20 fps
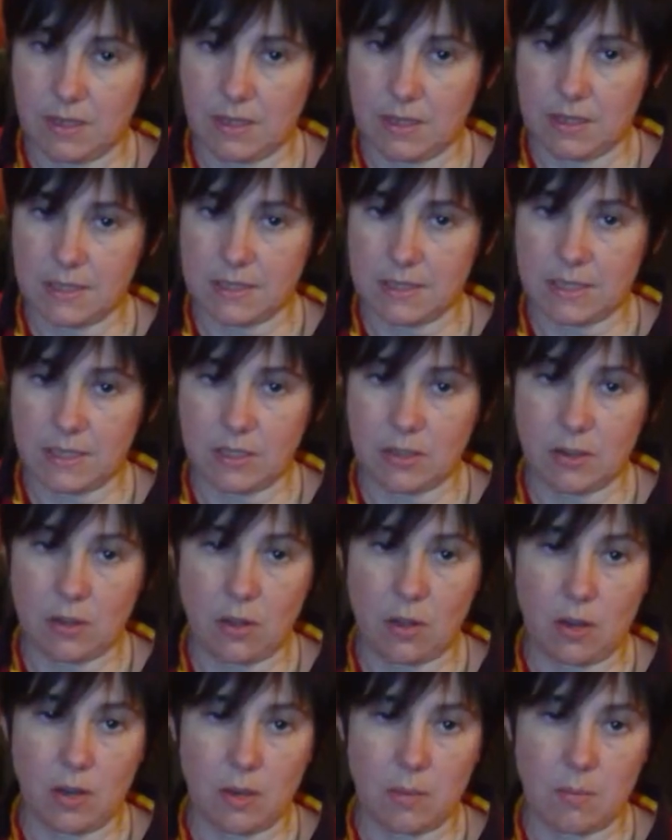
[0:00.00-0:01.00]
Is it in
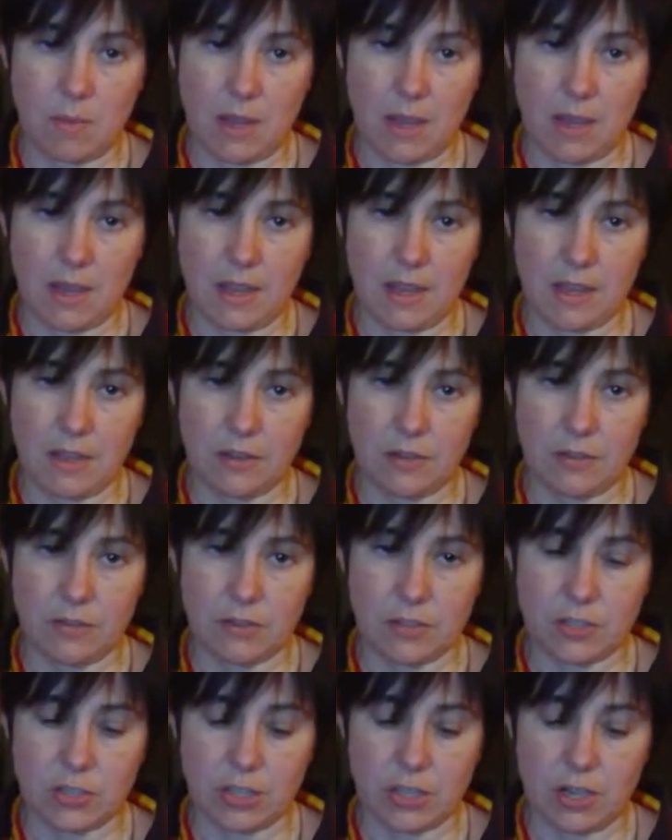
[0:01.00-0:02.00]
column A on
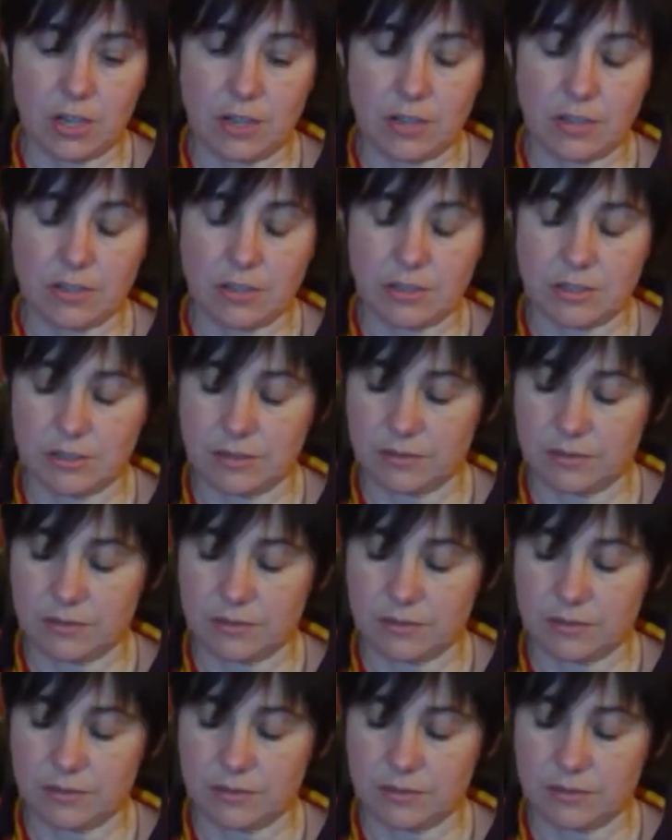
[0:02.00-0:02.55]
the chart?